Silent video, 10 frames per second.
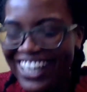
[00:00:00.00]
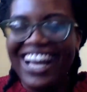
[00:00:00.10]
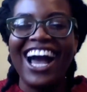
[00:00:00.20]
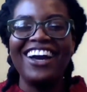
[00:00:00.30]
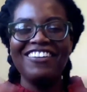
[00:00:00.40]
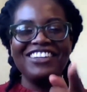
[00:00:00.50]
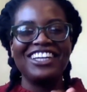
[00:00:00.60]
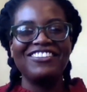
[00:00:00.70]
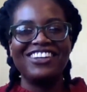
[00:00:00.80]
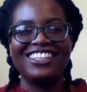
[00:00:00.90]
I hope you keep
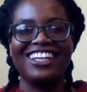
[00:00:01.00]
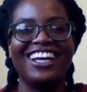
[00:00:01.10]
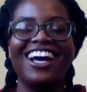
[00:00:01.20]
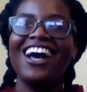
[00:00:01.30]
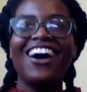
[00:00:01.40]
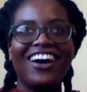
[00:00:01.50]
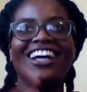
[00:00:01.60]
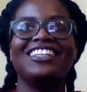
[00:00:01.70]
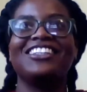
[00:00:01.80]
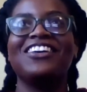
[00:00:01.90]
watching. Okay,
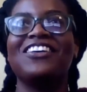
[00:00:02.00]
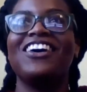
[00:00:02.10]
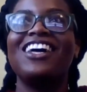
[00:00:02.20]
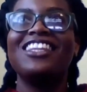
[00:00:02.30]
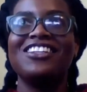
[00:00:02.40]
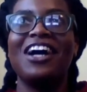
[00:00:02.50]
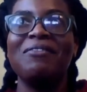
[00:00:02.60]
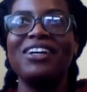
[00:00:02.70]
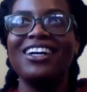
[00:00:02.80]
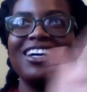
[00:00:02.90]
so the
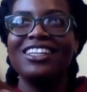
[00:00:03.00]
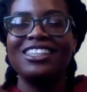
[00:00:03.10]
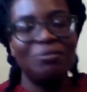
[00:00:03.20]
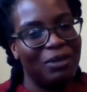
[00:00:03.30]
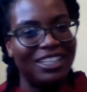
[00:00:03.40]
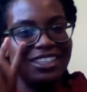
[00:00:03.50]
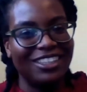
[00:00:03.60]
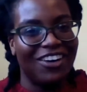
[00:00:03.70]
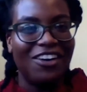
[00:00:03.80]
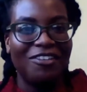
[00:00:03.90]
drama spins
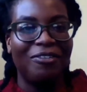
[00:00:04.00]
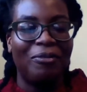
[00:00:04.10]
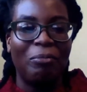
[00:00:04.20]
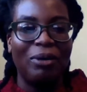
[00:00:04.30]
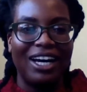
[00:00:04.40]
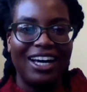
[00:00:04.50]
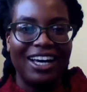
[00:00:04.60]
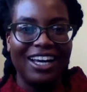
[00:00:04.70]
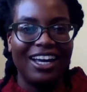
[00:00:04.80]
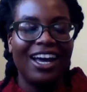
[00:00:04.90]
off by